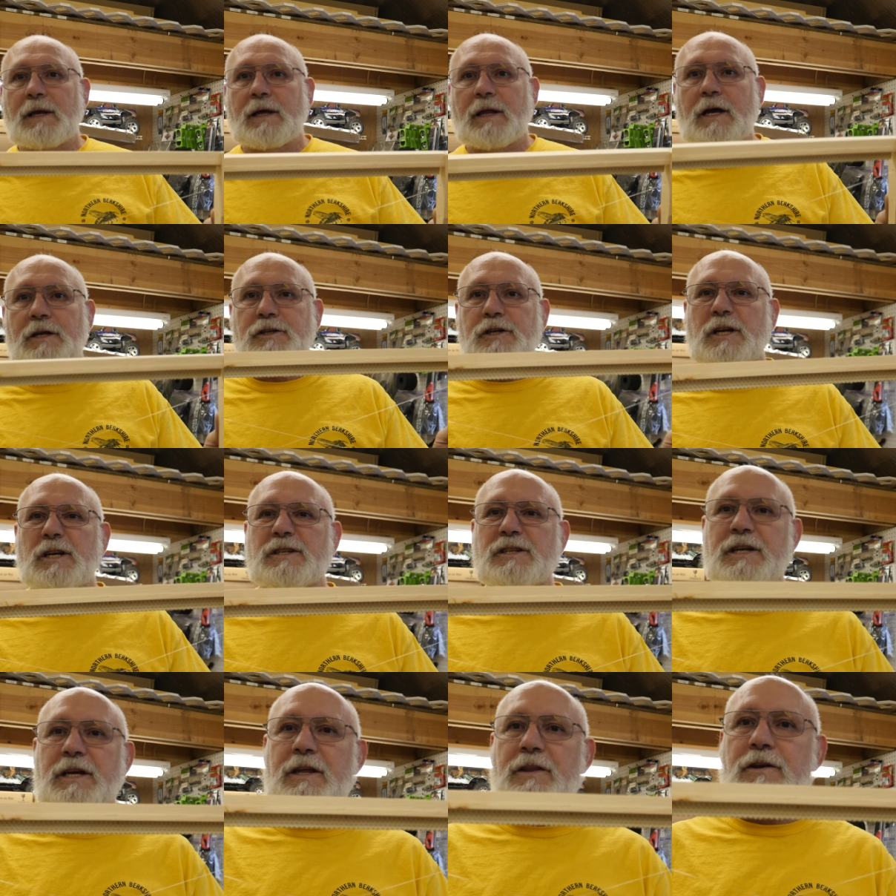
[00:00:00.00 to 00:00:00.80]
As you
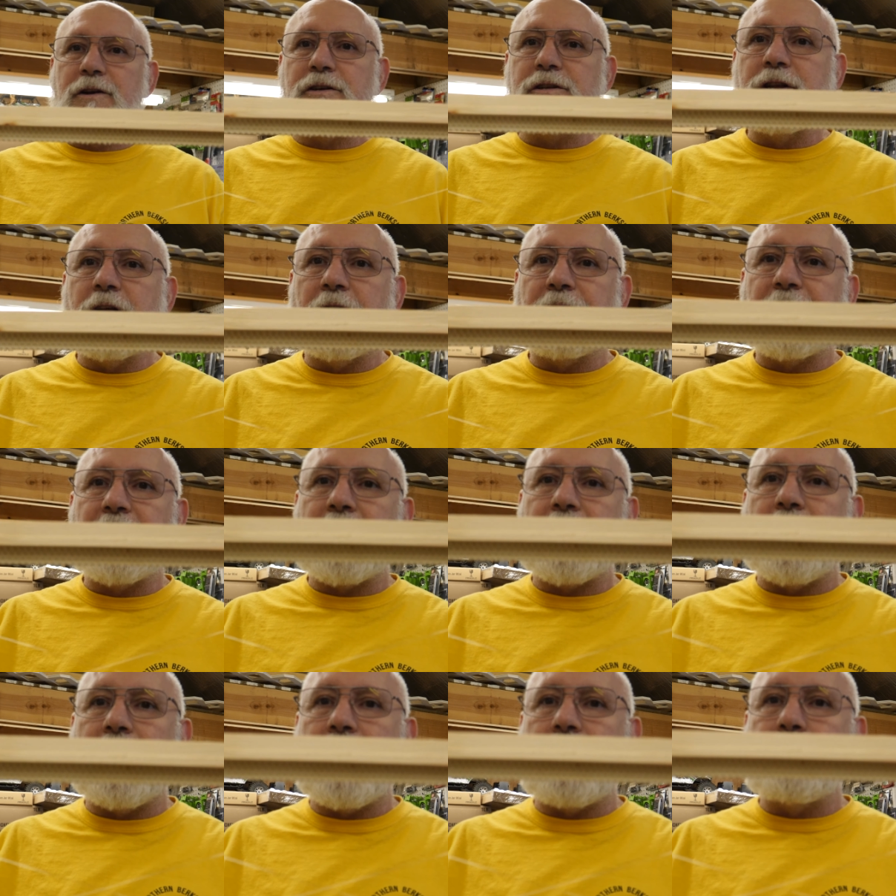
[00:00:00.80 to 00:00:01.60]
can see, there's
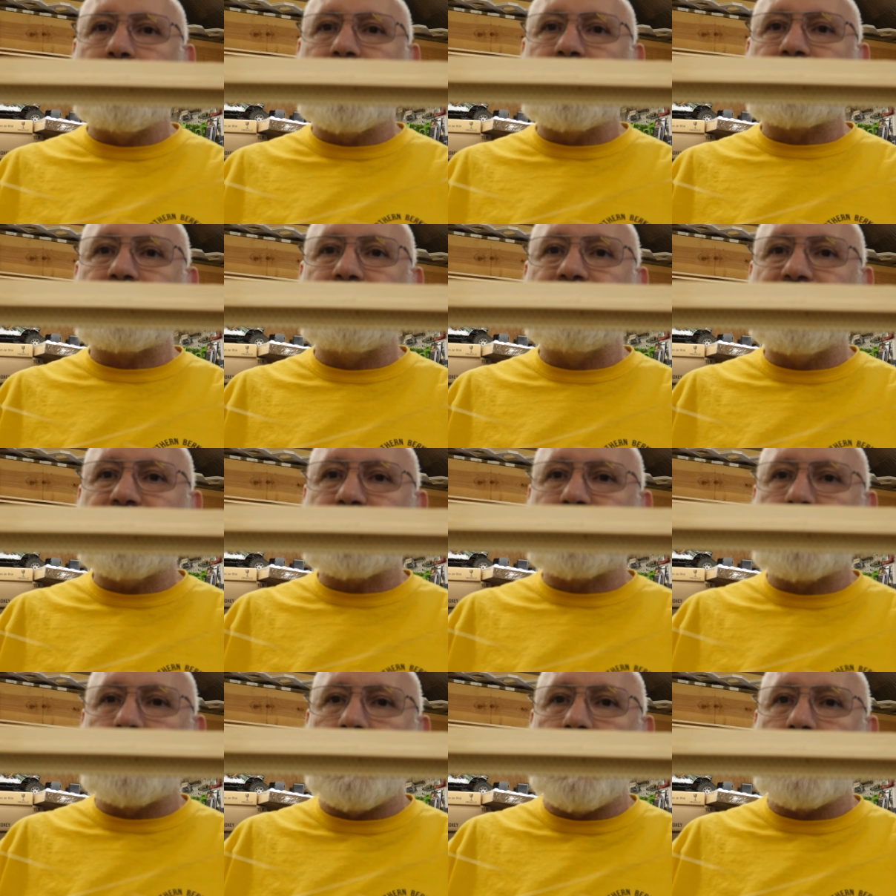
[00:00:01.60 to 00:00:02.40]
nothing there but some
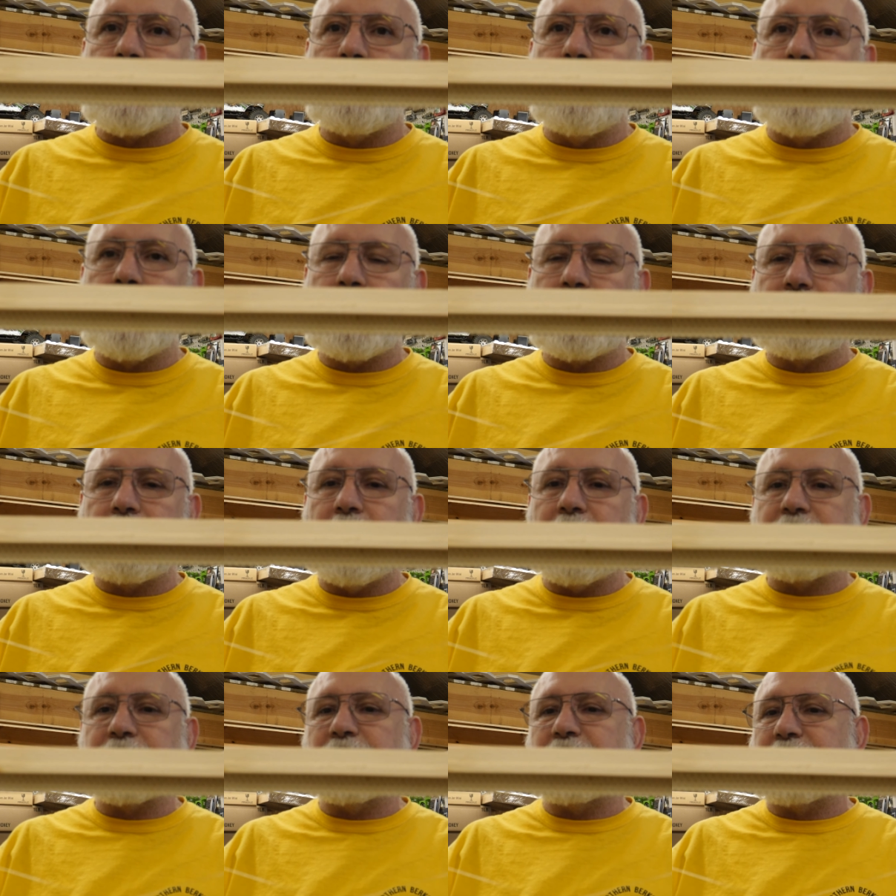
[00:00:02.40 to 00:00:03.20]
fishing line going
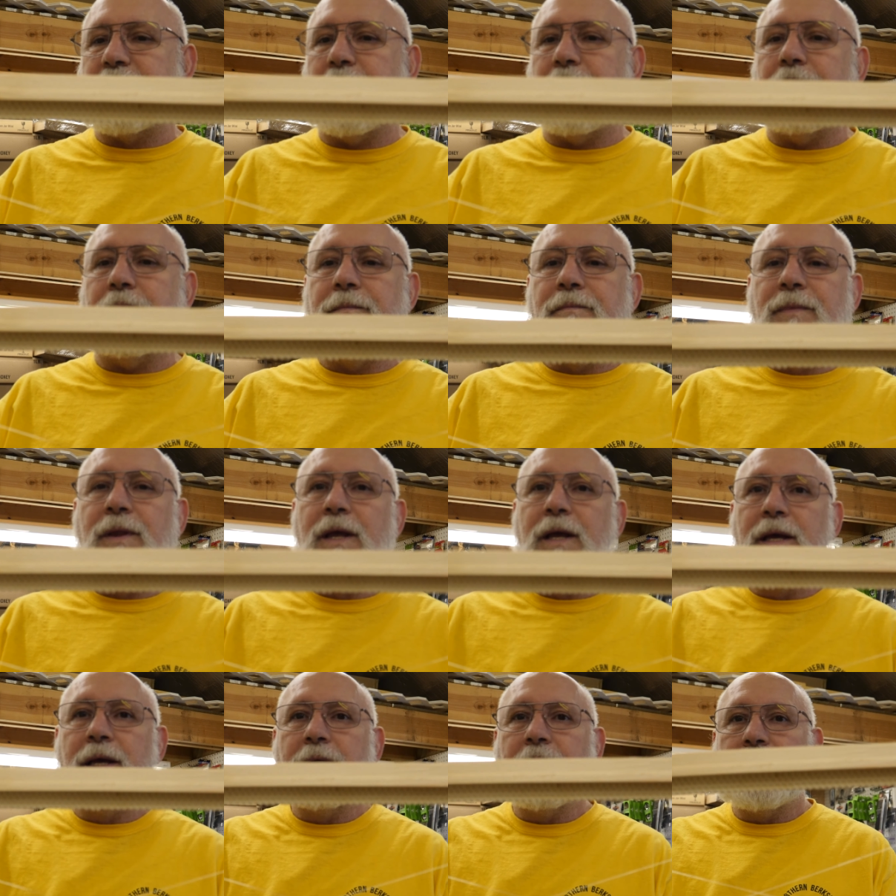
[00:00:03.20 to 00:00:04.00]
across the center
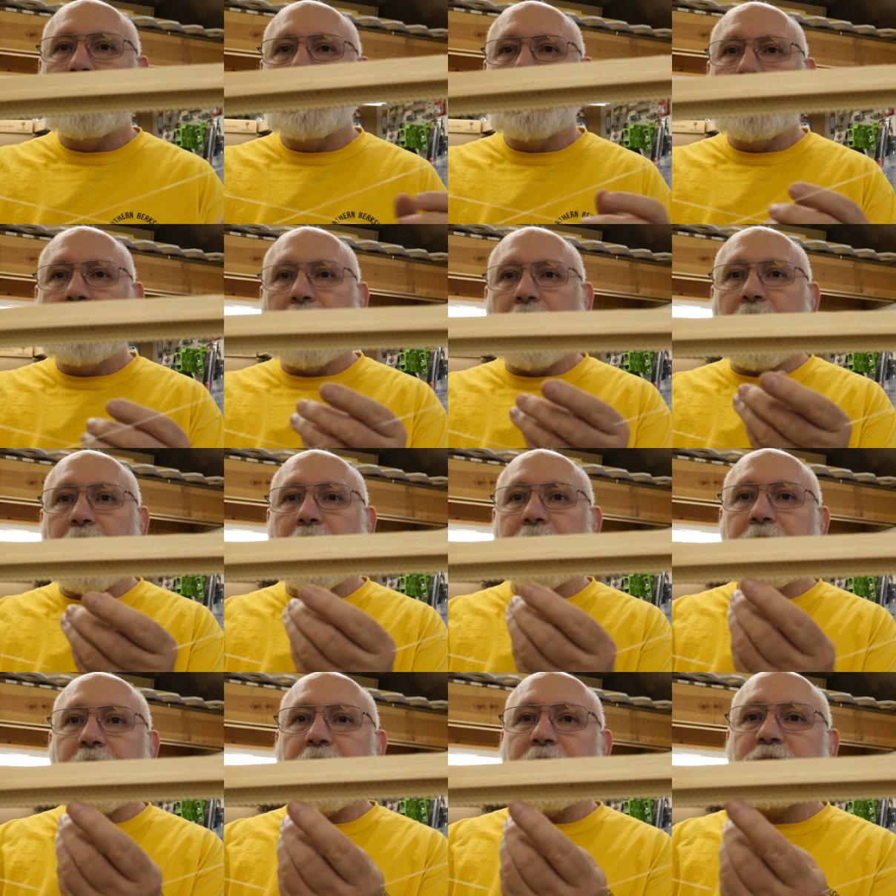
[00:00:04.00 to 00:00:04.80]

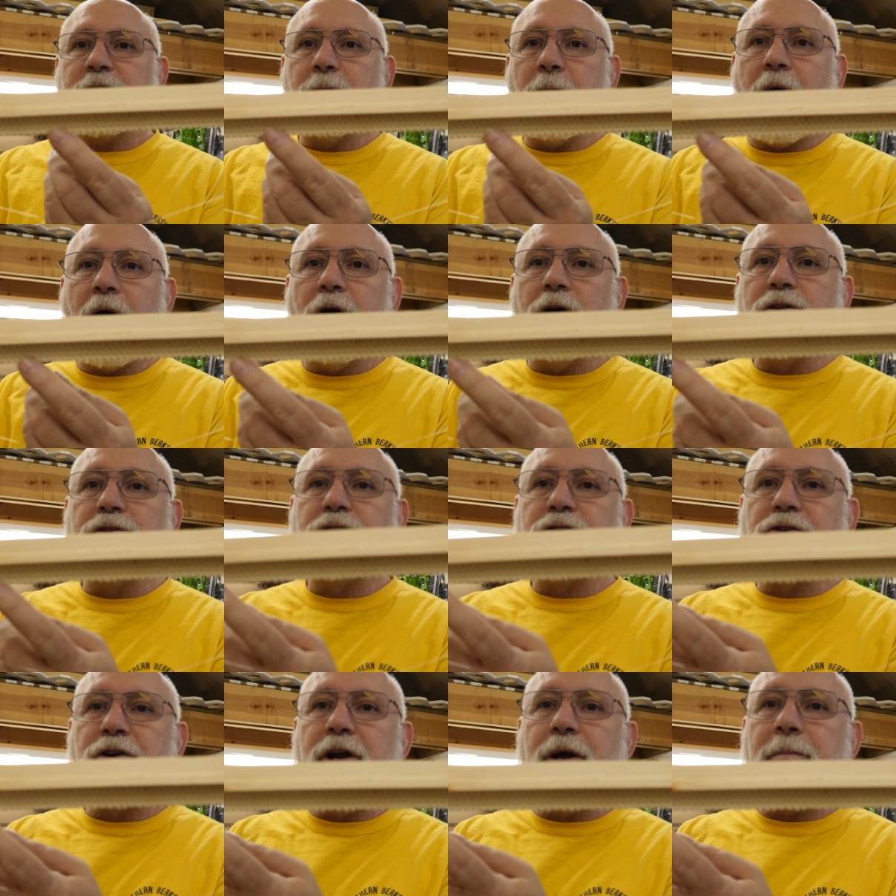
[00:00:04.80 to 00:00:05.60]
and a small
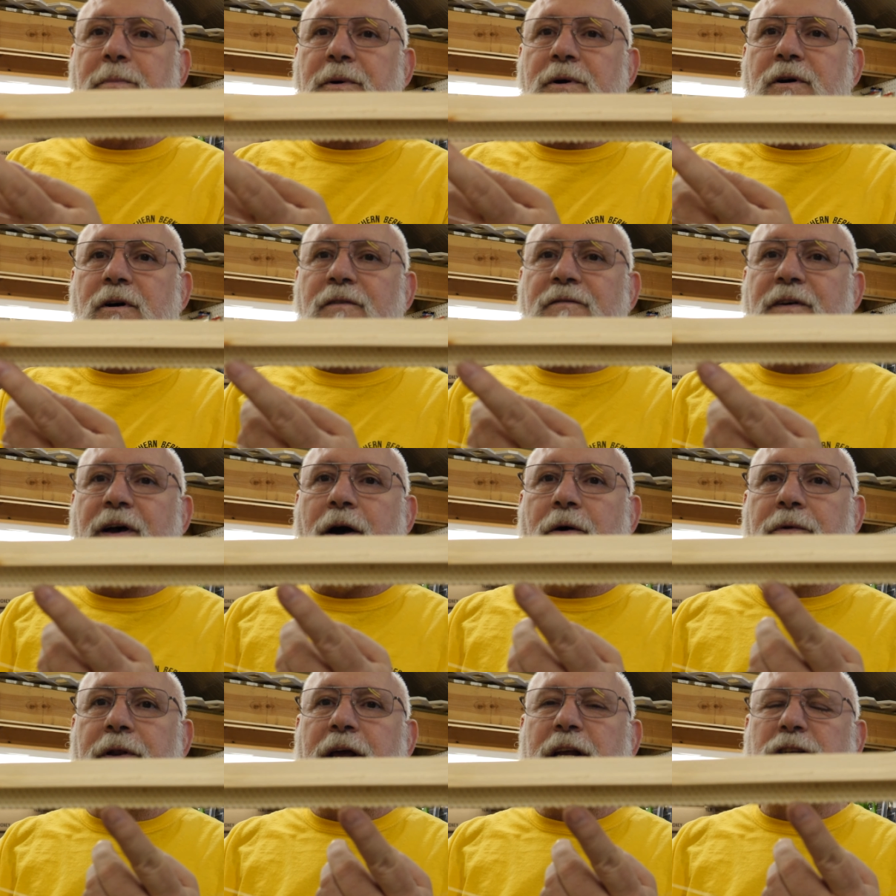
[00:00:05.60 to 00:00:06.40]
strip of
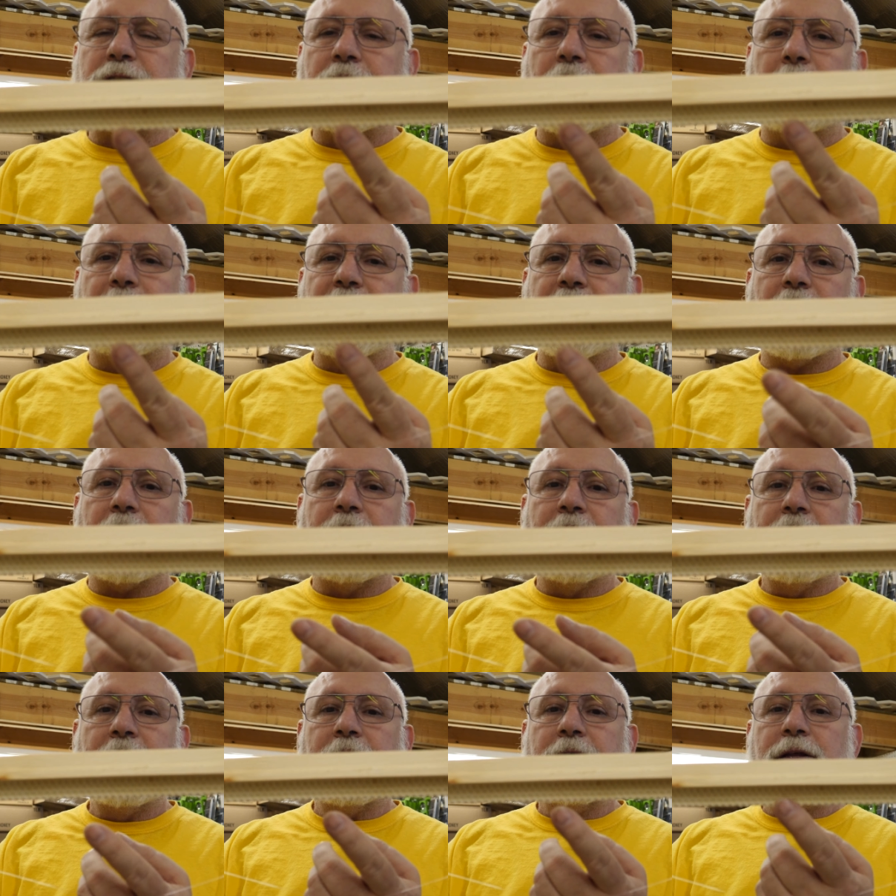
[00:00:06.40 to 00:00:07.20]
foundation up
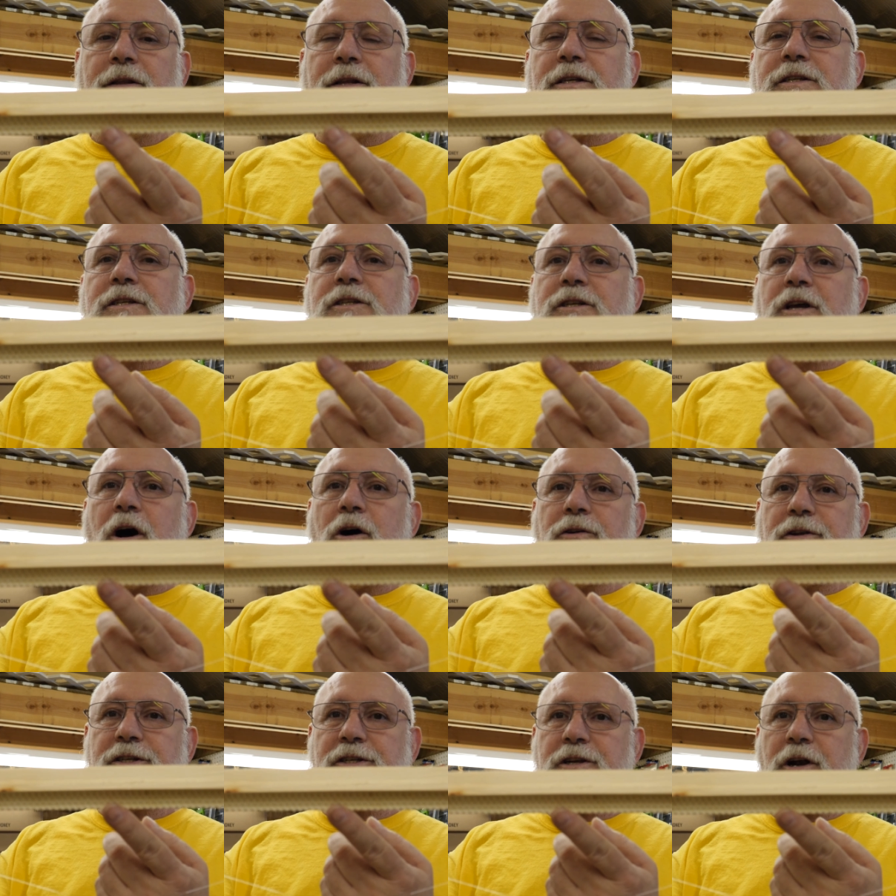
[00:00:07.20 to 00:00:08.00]
here. This is
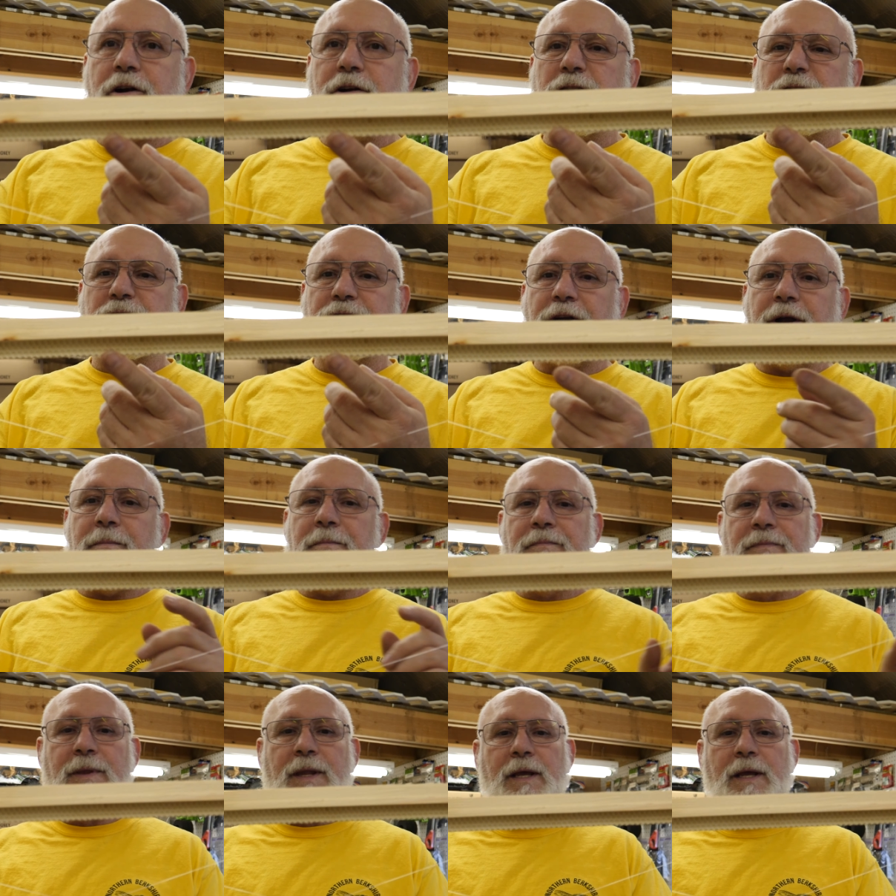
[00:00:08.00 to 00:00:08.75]
called a starter strip.